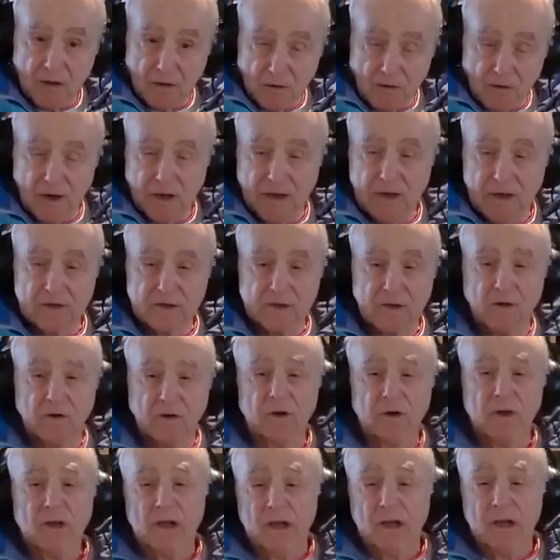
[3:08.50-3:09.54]
All right. So,
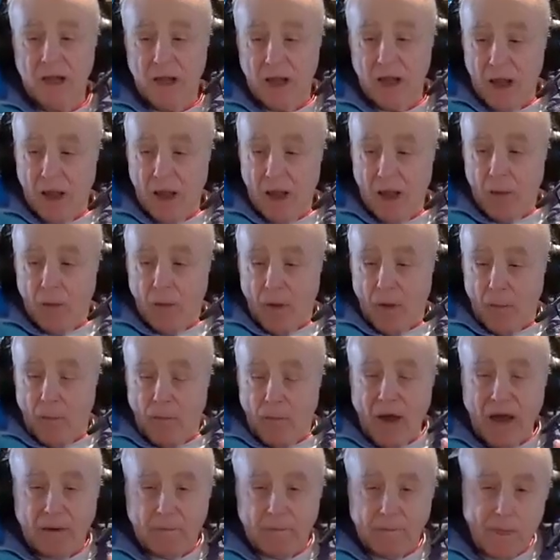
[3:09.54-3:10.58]
mm-hmm.
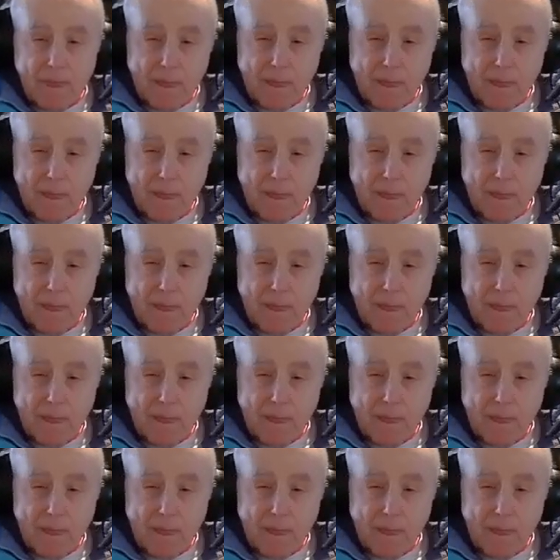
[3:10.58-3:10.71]
but